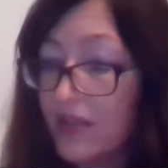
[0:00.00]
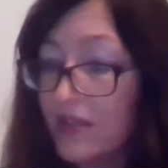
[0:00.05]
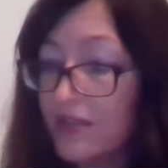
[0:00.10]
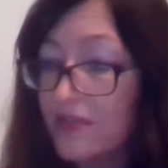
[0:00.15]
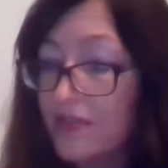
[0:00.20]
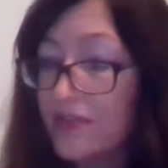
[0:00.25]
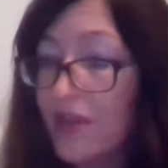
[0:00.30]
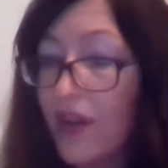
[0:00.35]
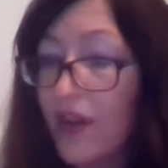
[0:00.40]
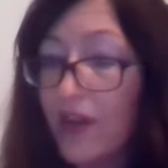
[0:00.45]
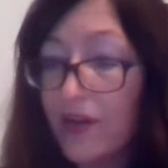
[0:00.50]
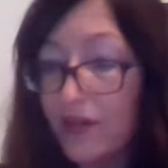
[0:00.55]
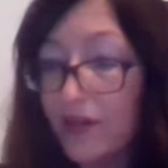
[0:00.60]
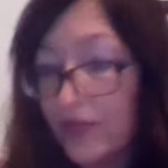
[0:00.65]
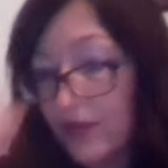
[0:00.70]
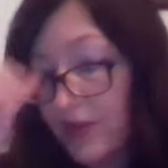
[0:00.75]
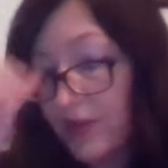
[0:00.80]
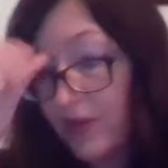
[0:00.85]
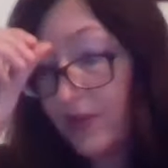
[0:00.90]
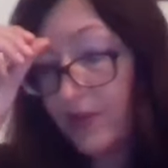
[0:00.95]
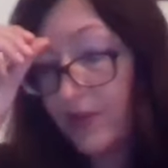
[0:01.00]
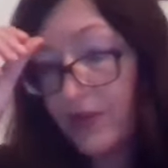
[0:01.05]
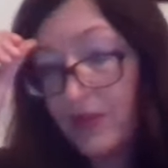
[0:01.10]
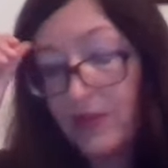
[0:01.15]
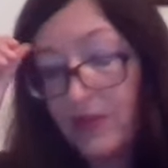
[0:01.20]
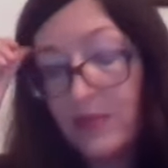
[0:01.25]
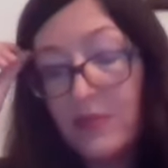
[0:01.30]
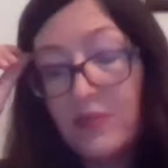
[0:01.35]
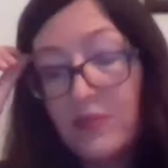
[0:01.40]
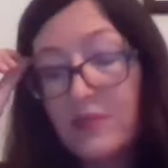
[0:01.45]
So
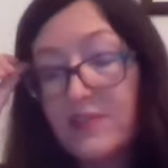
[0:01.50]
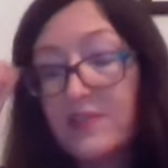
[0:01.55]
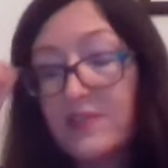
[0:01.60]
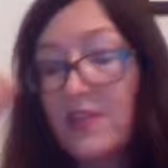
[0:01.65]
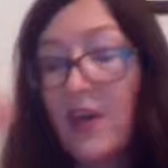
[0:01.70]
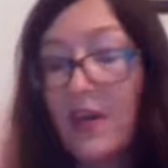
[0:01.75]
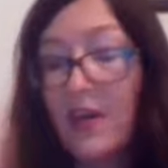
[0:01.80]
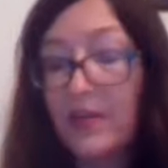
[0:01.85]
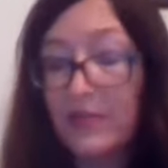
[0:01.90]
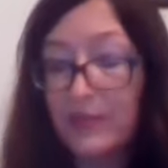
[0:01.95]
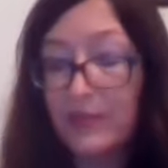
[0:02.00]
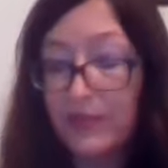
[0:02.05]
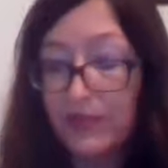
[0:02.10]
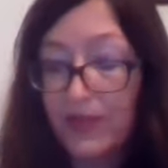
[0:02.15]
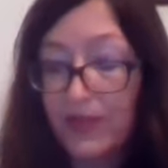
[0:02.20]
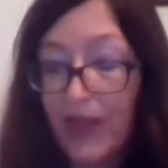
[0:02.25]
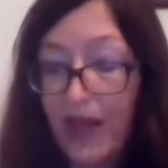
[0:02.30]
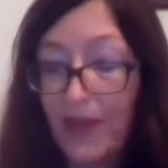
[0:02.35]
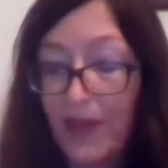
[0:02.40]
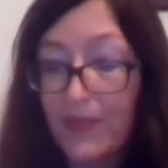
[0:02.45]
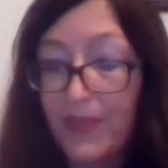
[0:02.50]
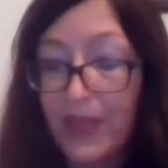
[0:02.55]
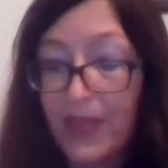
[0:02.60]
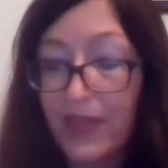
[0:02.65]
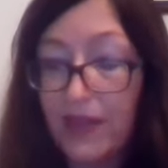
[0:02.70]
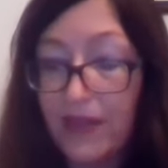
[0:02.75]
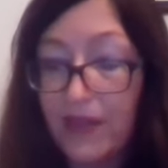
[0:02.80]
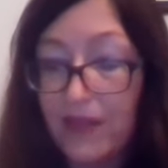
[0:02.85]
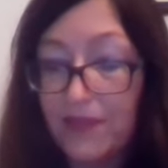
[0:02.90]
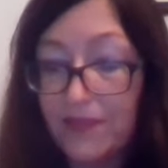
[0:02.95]
your circle can
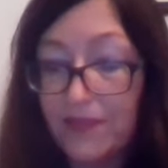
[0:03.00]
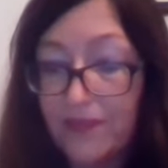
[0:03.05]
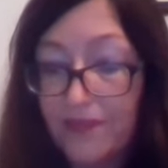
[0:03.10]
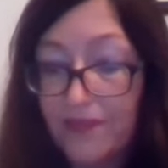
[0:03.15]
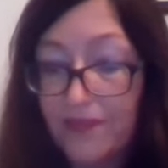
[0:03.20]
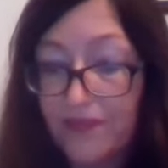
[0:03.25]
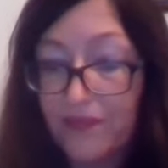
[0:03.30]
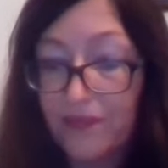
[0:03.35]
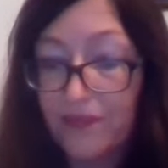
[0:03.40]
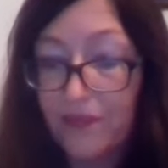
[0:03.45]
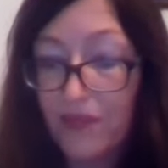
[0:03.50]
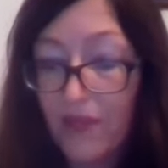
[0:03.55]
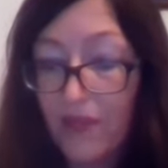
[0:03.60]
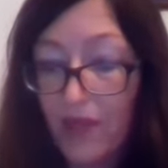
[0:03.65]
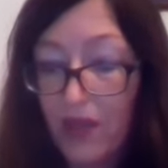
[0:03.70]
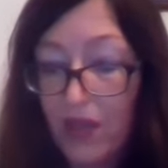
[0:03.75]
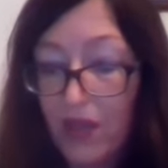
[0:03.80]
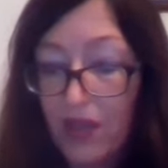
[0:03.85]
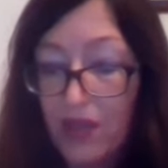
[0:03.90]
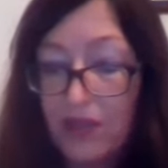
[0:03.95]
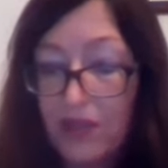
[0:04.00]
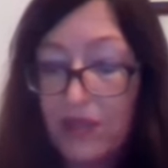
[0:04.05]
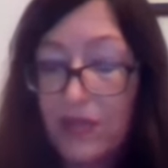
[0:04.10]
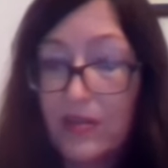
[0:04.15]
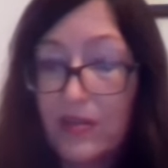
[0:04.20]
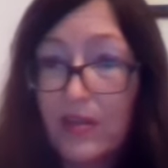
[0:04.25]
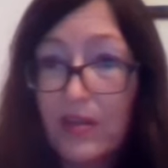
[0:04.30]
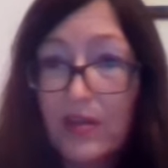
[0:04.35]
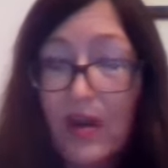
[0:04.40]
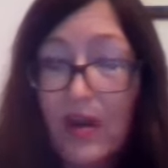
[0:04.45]
be, you
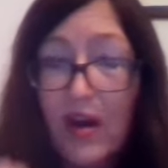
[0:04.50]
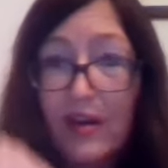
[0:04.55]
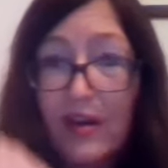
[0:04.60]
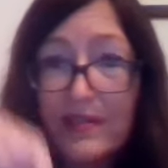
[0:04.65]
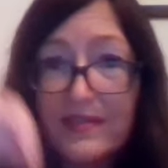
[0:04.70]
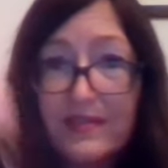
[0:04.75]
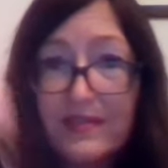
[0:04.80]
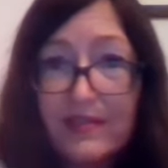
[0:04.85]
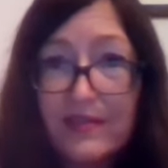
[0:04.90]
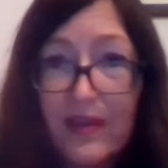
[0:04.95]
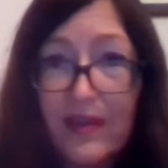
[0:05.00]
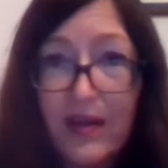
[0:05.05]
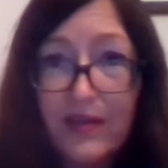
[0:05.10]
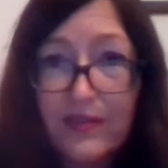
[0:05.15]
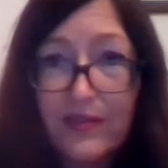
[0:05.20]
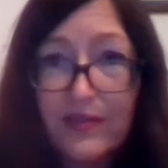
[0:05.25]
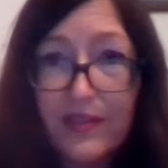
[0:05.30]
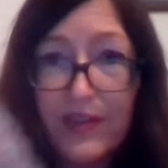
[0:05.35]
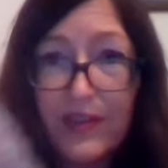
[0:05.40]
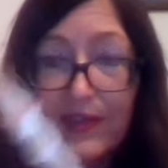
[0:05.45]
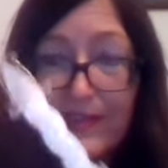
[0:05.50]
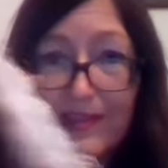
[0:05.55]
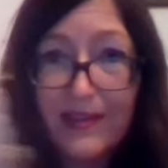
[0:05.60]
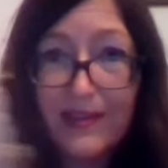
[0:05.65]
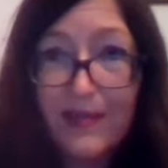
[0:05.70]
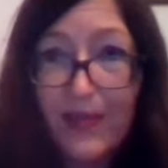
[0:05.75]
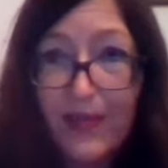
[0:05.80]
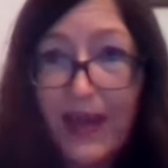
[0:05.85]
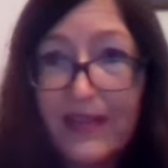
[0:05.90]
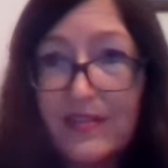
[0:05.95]
can cast a circle using
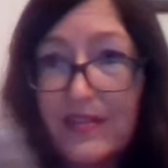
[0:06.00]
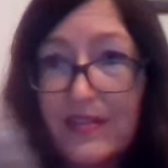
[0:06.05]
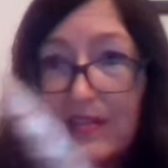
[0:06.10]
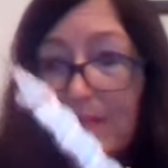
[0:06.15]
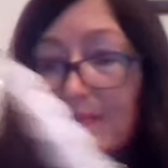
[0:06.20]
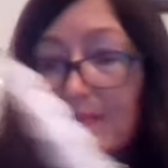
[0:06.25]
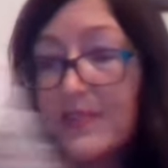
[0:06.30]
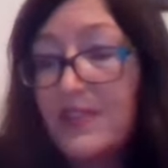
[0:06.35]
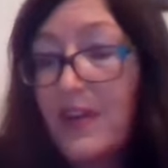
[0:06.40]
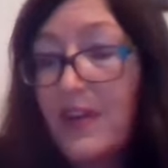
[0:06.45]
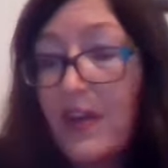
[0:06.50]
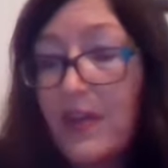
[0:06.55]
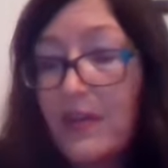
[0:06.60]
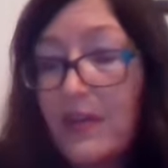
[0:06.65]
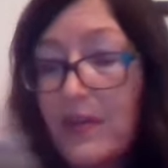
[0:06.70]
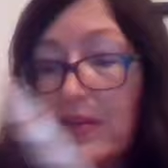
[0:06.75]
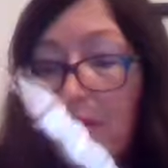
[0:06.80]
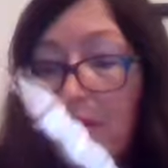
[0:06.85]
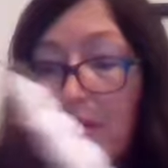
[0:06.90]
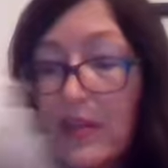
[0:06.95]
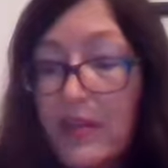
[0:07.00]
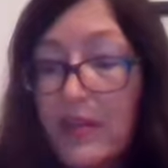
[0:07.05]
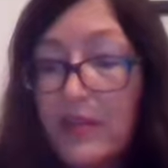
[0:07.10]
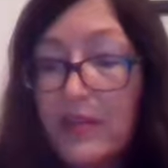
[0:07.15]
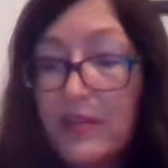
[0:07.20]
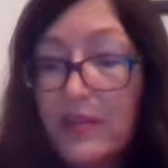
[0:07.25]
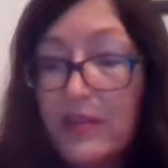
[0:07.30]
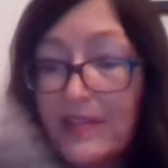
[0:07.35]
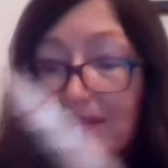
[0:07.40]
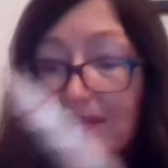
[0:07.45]
the pendulum. So
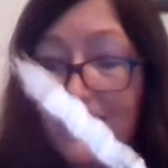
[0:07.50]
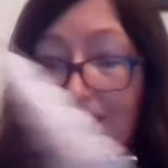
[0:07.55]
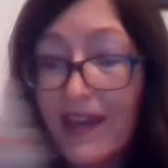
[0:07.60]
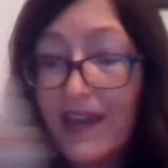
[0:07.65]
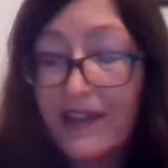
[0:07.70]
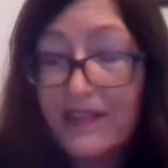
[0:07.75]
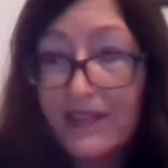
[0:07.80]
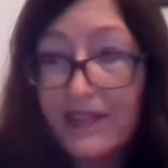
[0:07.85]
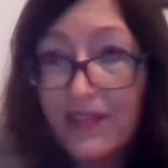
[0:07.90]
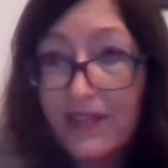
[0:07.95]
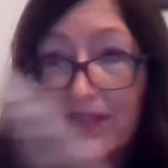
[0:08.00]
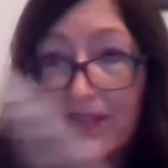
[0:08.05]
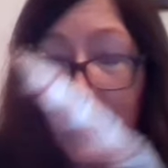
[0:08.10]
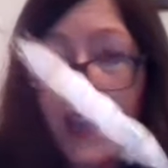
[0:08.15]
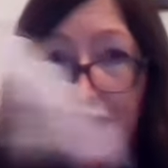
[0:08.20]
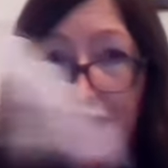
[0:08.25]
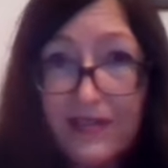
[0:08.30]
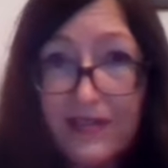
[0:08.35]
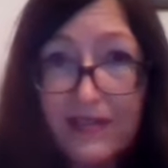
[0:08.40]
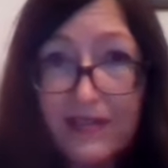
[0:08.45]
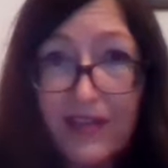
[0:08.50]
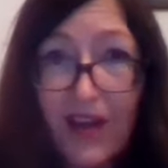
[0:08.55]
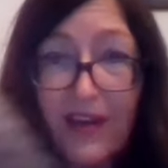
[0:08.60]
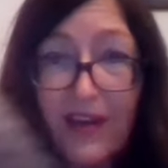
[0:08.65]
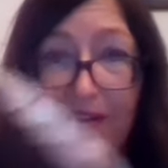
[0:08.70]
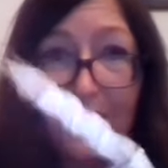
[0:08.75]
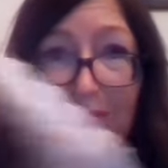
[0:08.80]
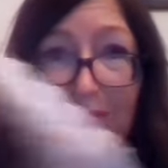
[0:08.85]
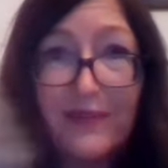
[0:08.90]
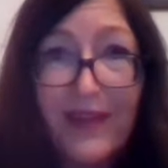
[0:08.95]
you can say to create a
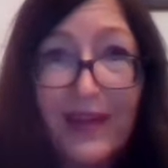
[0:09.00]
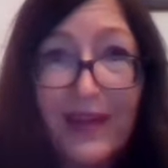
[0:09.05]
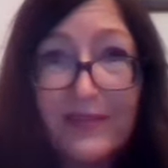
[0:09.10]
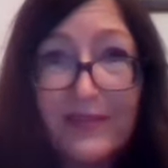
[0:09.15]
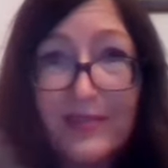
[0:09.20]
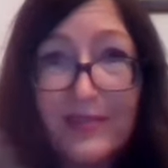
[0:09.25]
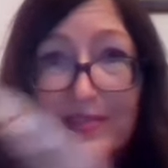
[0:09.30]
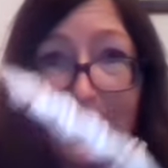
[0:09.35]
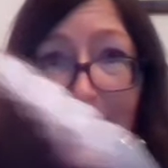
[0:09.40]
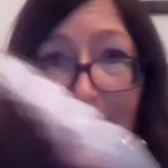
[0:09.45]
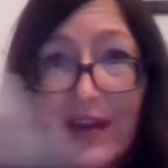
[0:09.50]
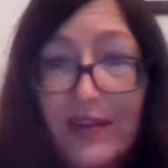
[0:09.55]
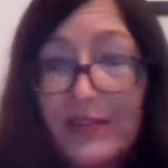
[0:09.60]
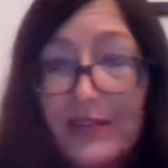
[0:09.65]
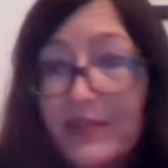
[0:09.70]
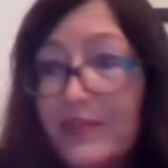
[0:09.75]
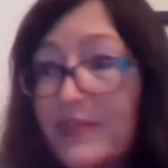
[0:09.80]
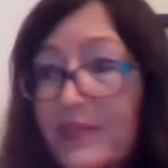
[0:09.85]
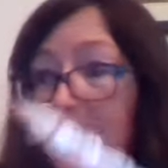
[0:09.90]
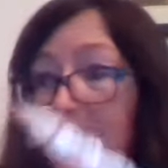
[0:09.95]
circle around yourself.